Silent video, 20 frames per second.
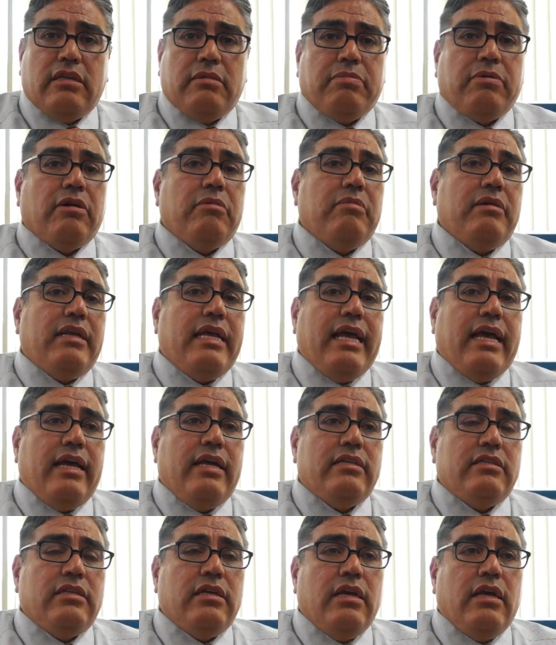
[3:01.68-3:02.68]
Department
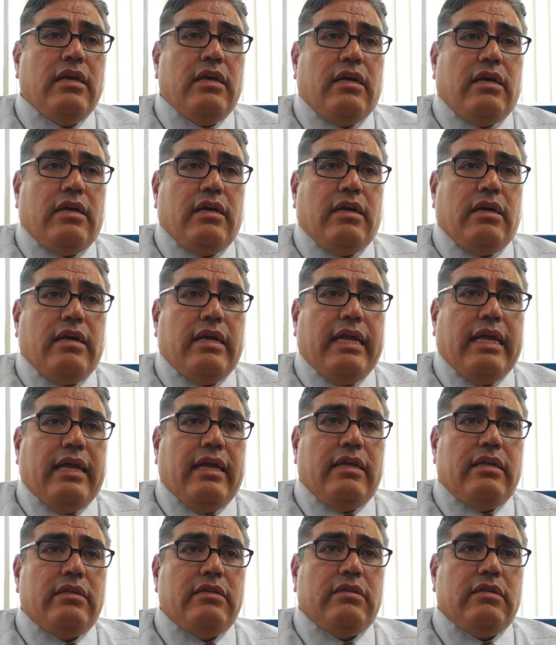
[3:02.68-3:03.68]
has
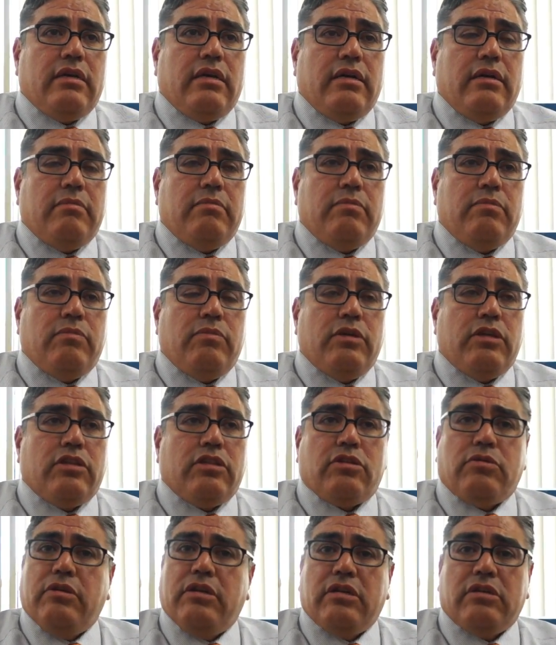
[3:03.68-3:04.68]
and with
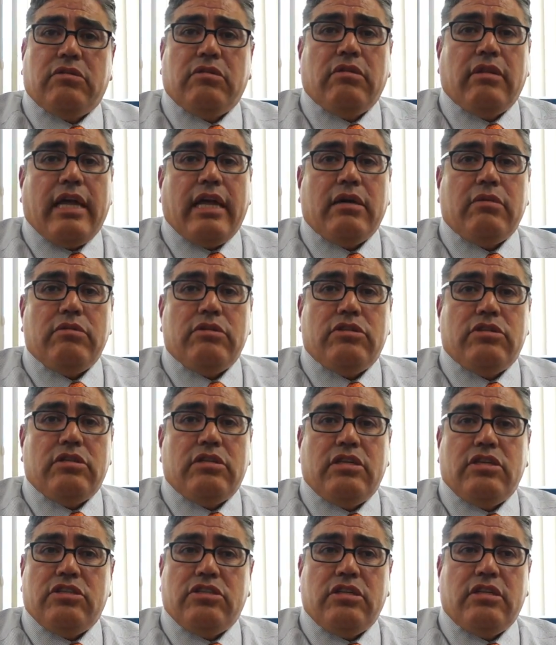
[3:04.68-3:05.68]
critical language
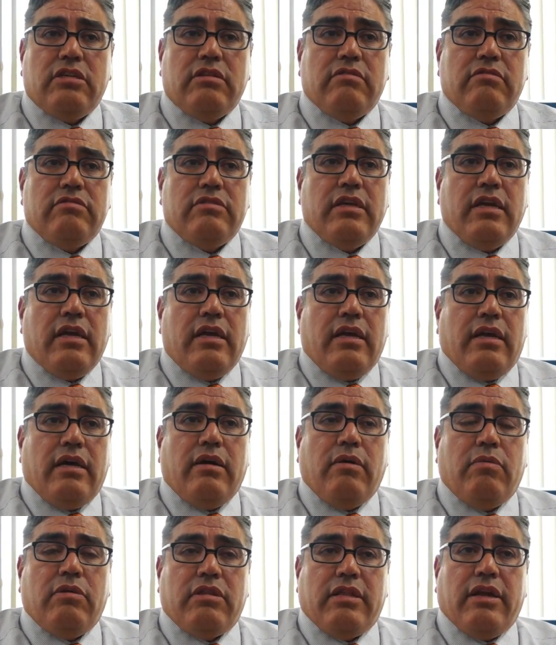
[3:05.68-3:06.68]
initiatives
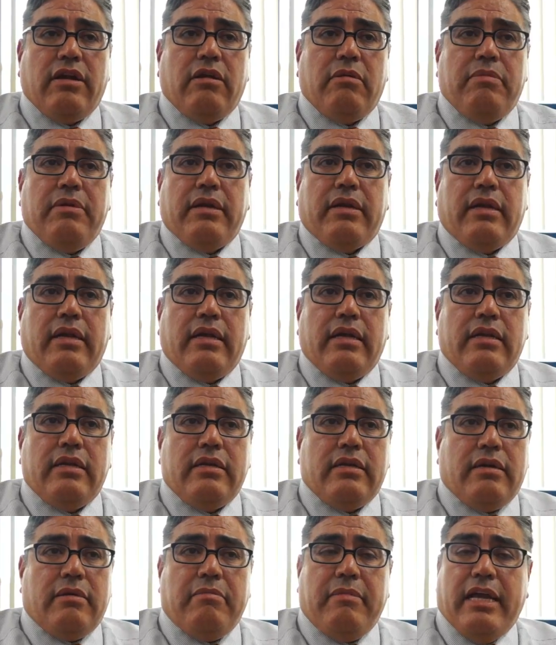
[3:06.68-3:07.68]
with Arabic
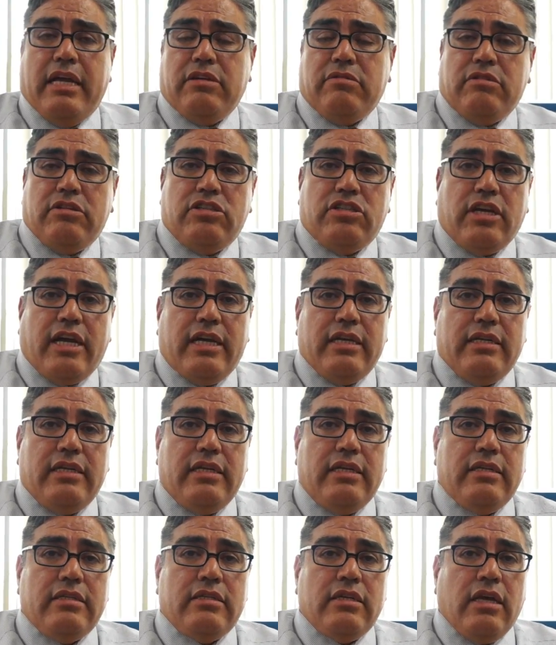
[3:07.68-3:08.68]
and Mandarin
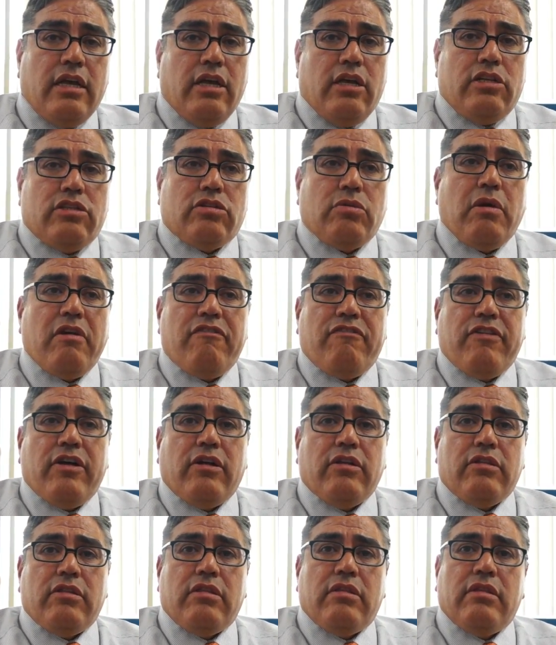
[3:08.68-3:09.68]
Chinese. So we
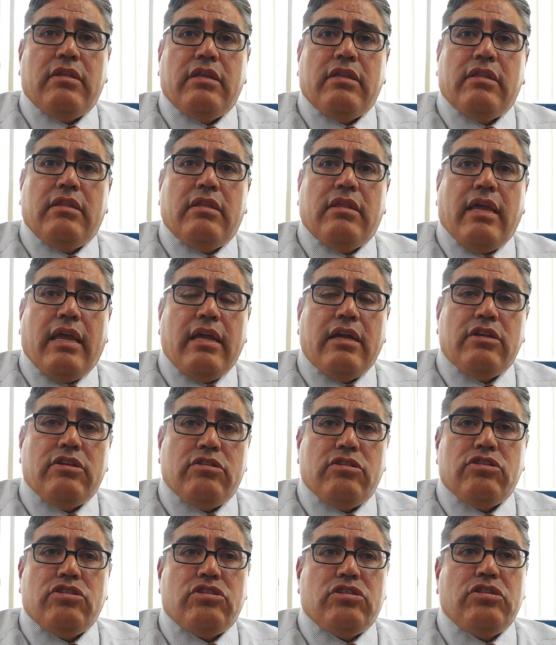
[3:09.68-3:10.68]
felt that they
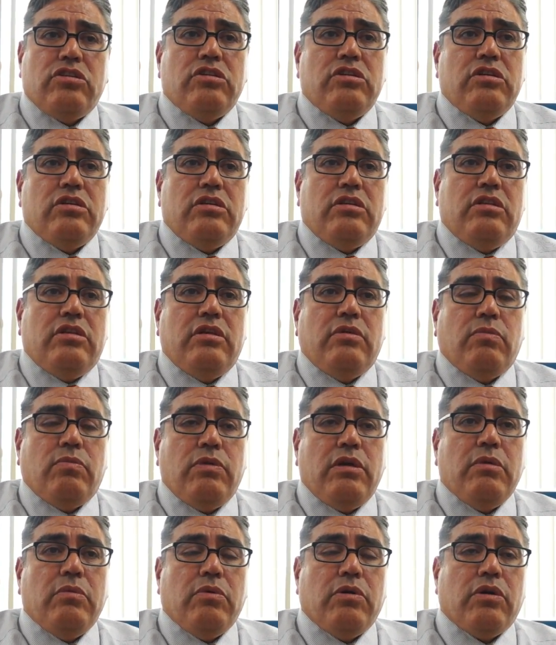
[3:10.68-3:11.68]
understood that
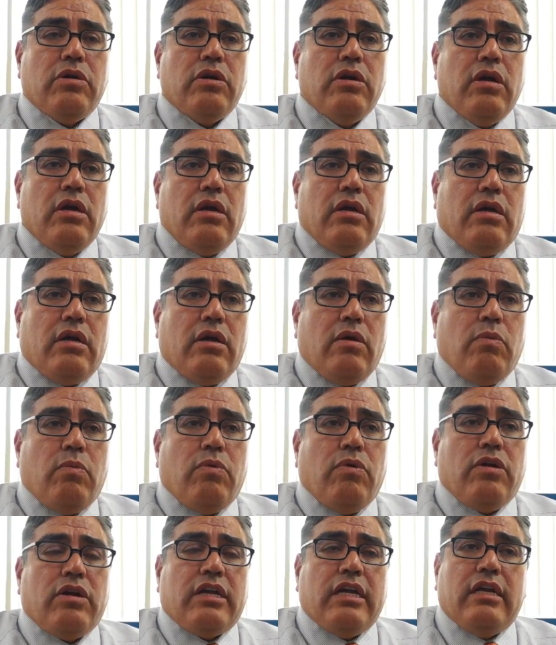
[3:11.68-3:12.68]
we were
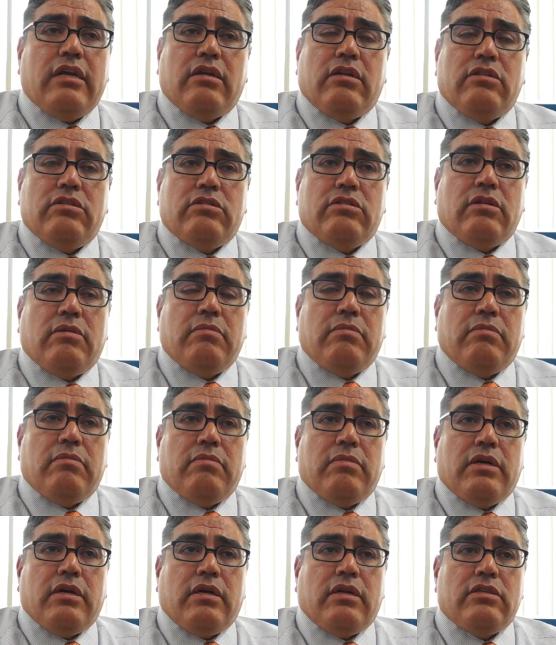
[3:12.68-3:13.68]
working on some
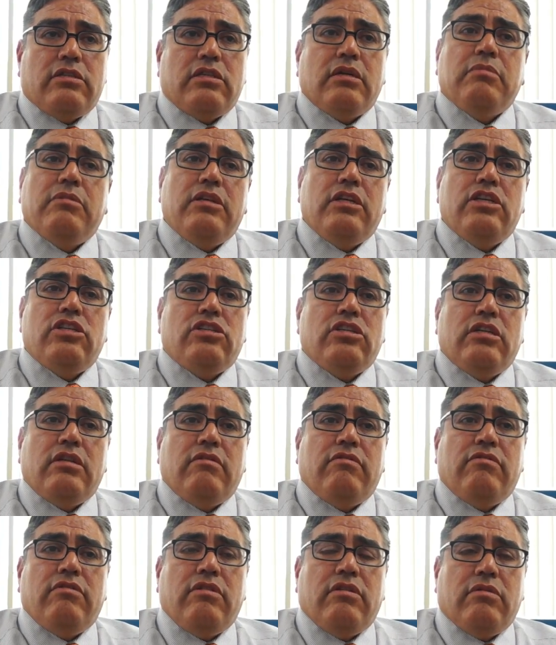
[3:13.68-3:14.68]

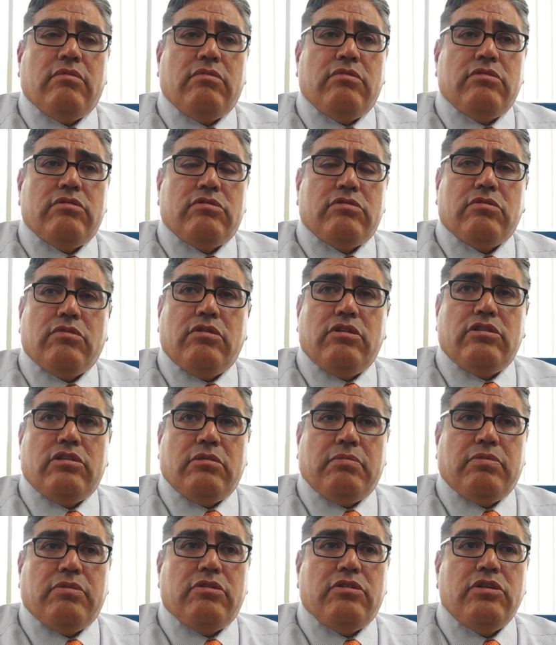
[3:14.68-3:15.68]
initiative that was going
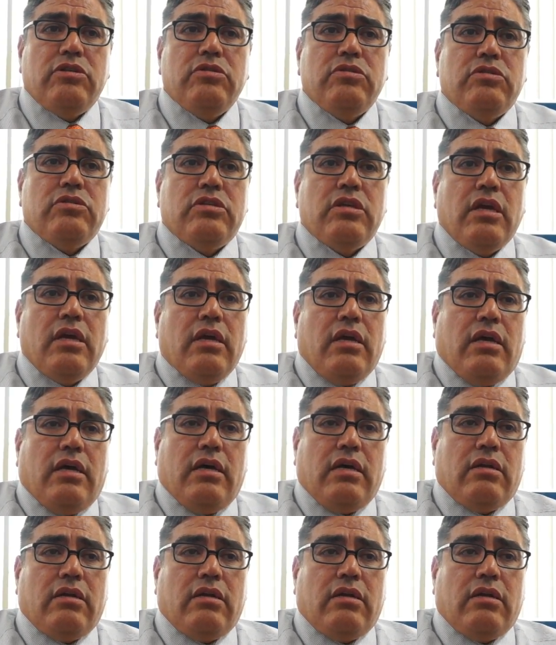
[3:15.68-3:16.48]
to produce a